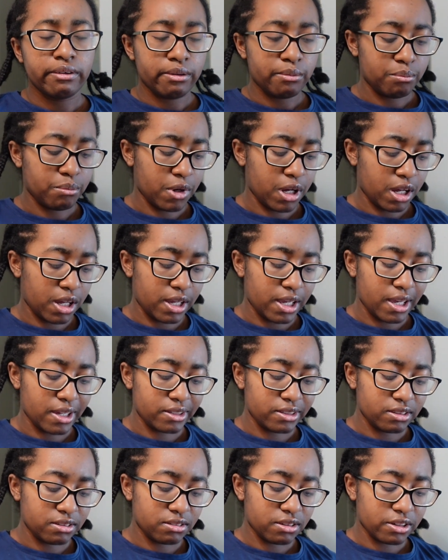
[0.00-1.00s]
my
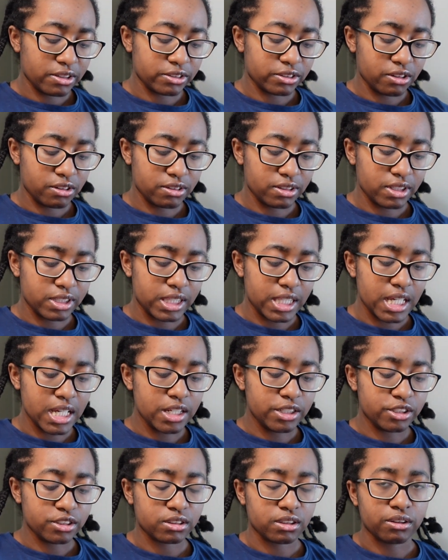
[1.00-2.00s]
edges are starting to
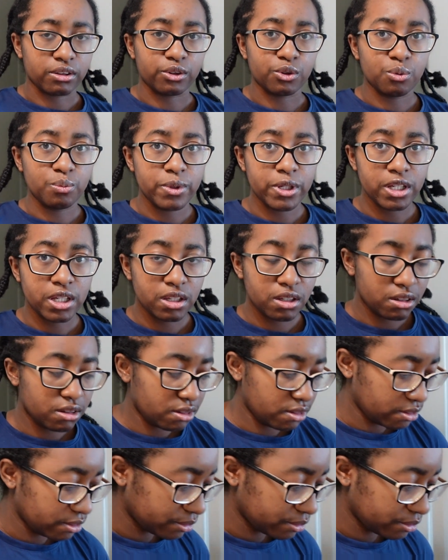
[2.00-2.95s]
thin just a little bit,